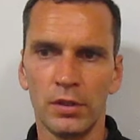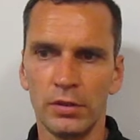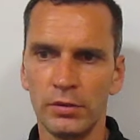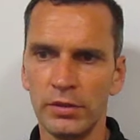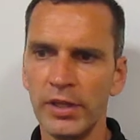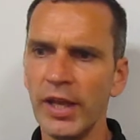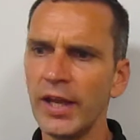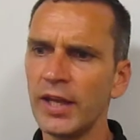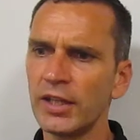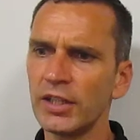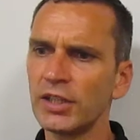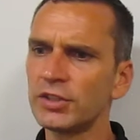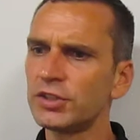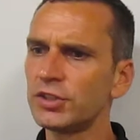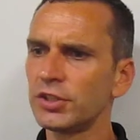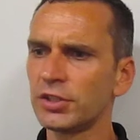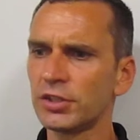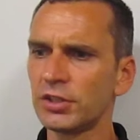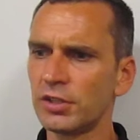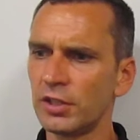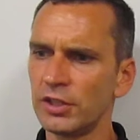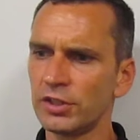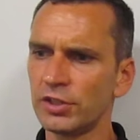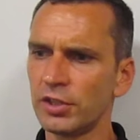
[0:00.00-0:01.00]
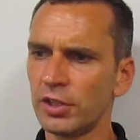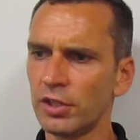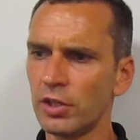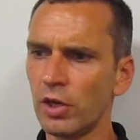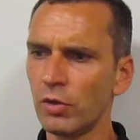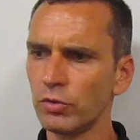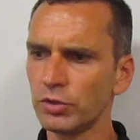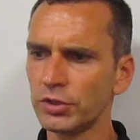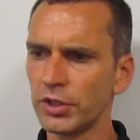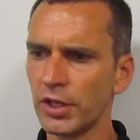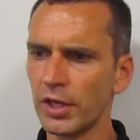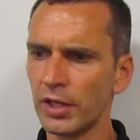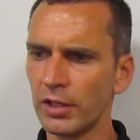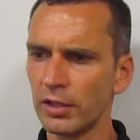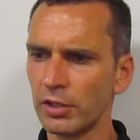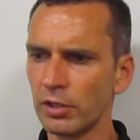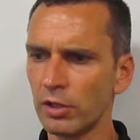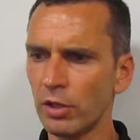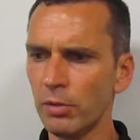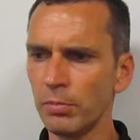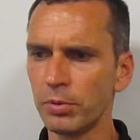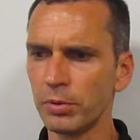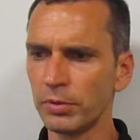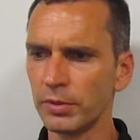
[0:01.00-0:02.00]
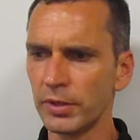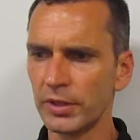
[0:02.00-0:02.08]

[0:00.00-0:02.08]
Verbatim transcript: Yeah, it's just it's the culture at the club.